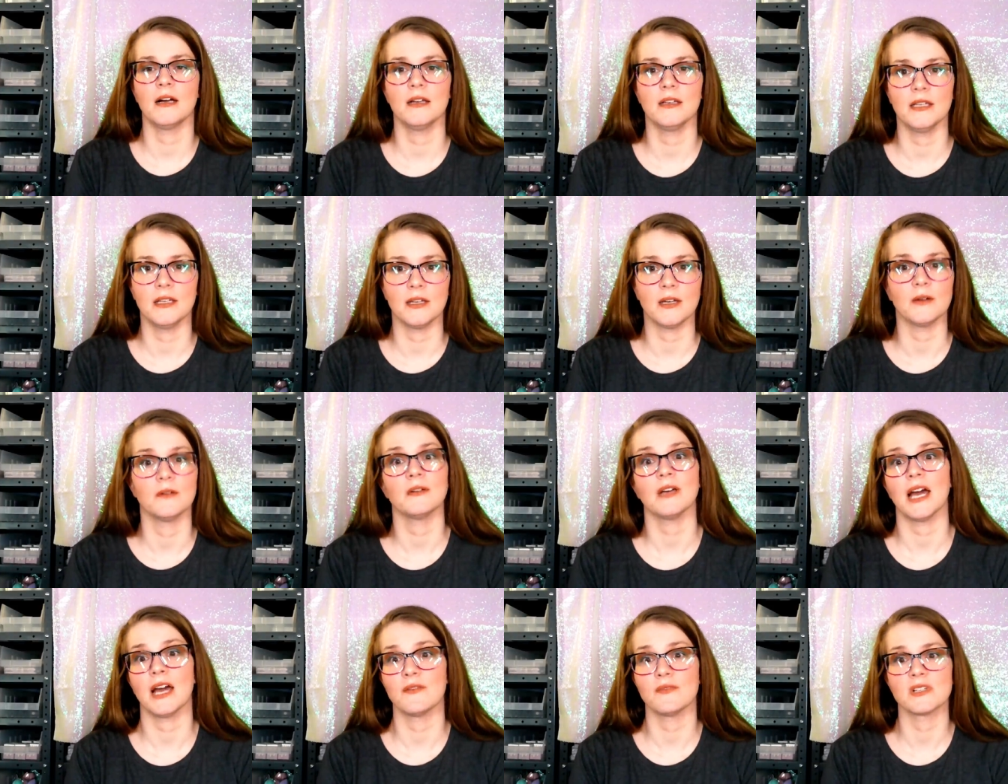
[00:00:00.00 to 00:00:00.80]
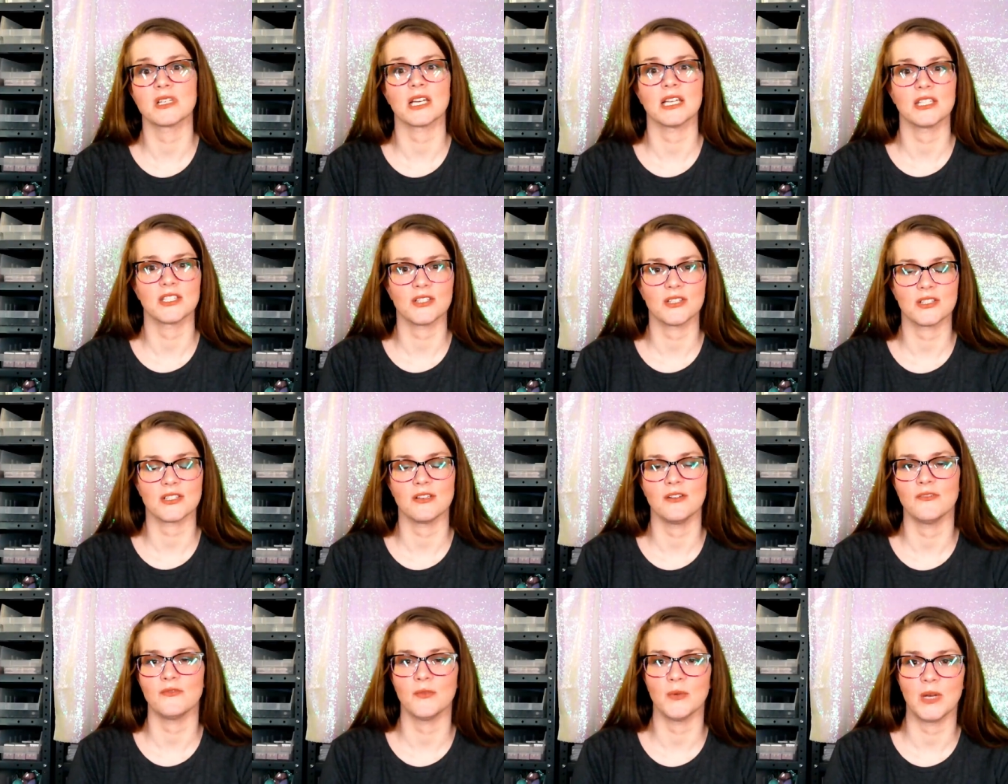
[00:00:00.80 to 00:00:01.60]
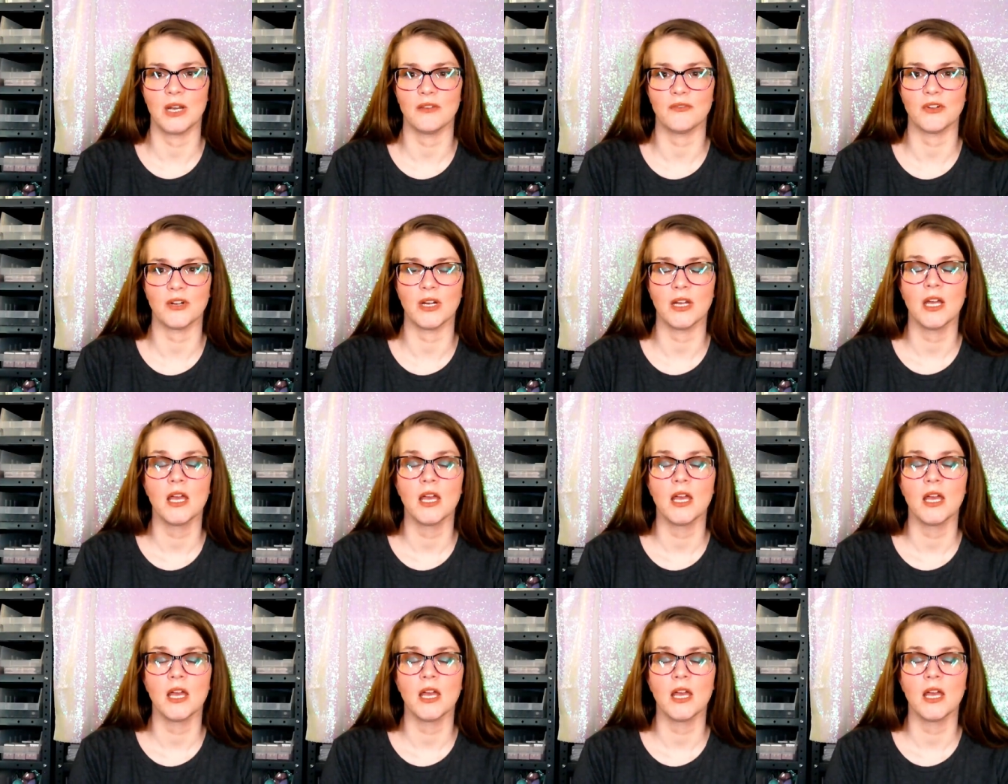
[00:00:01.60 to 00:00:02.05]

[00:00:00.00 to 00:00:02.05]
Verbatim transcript: You know, advertise yourself, whatever.